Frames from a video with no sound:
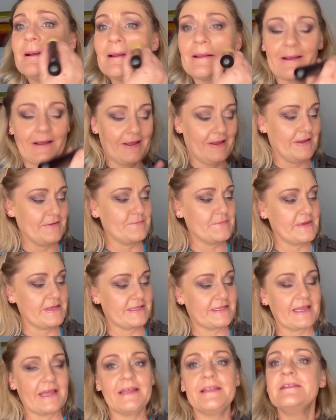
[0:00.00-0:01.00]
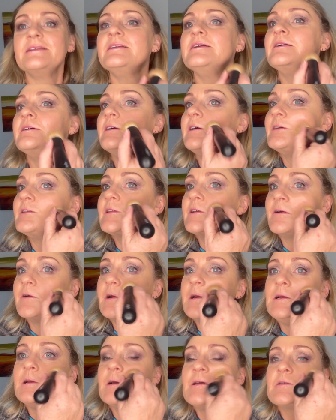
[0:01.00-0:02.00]
I admit that. Oh,
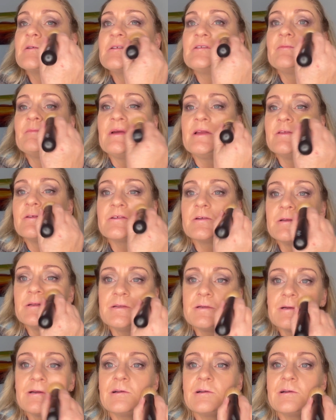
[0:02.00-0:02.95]
sorry, I should have mentioned.